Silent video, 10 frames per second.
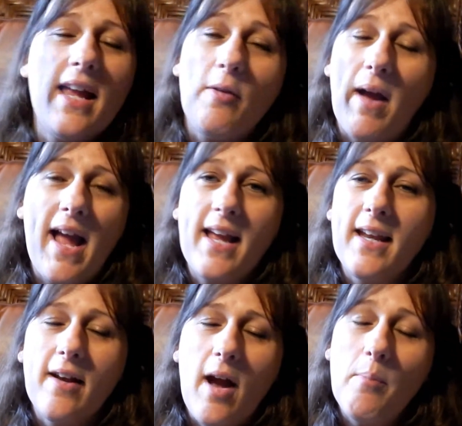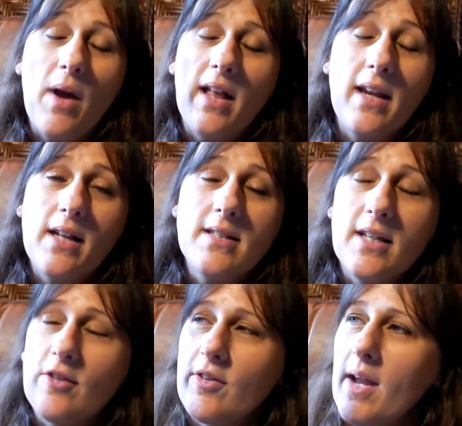Anyway, I'm probably not
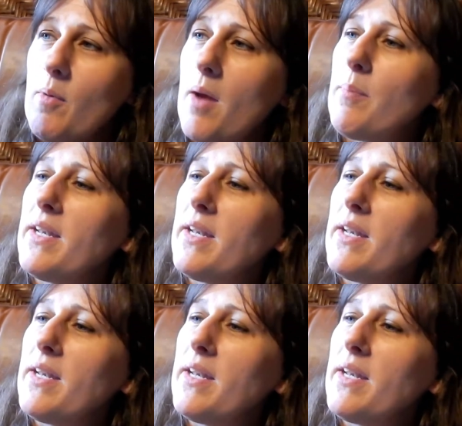saying their name right.